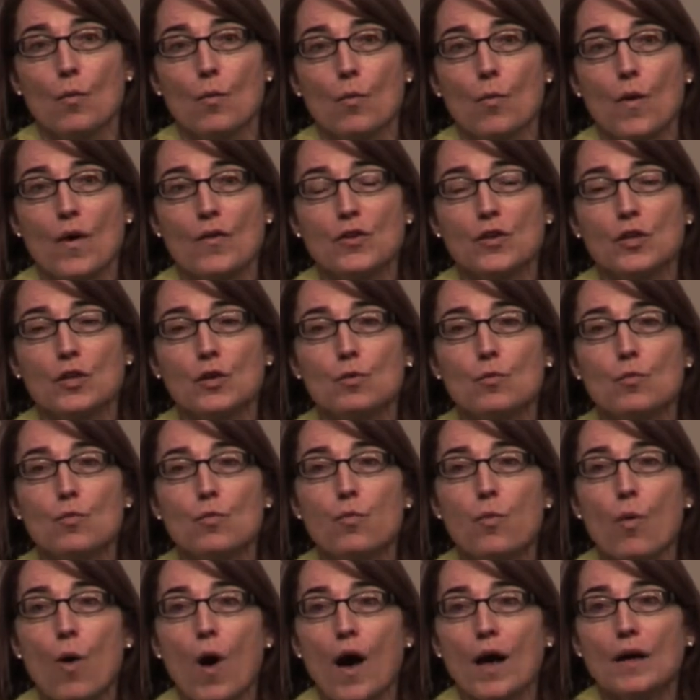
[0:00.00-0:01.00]

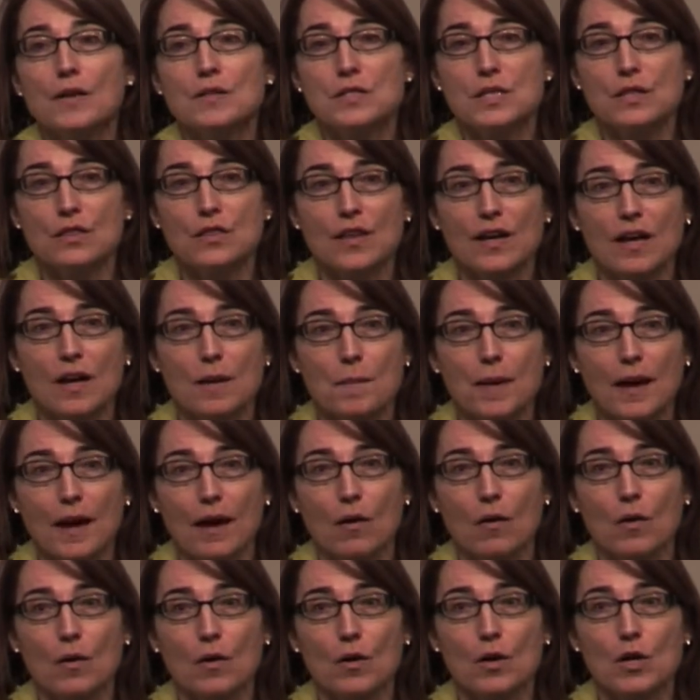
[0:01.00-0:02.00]
want to think
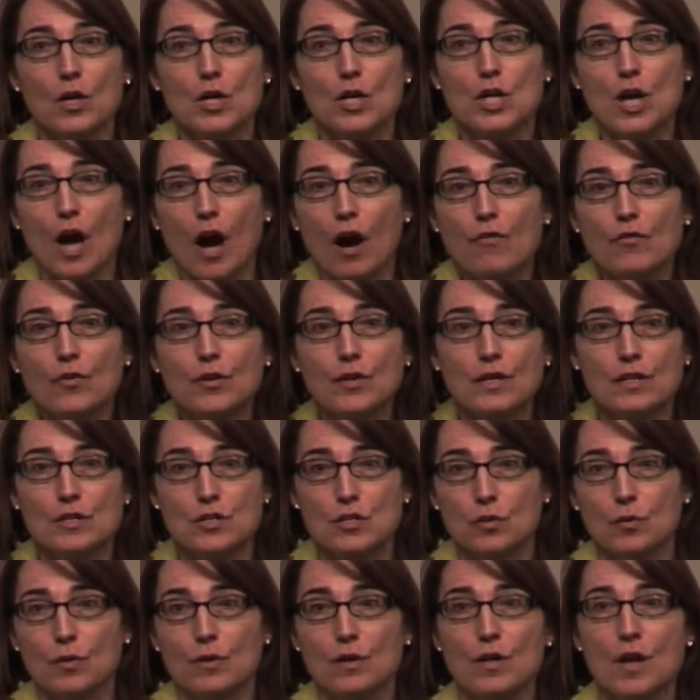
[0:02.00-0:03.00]
about
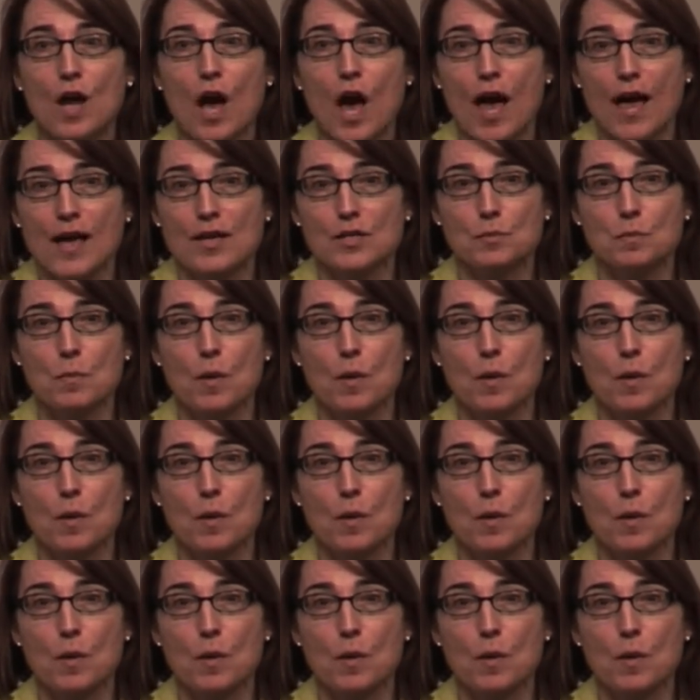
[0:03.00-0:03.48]
governance or not as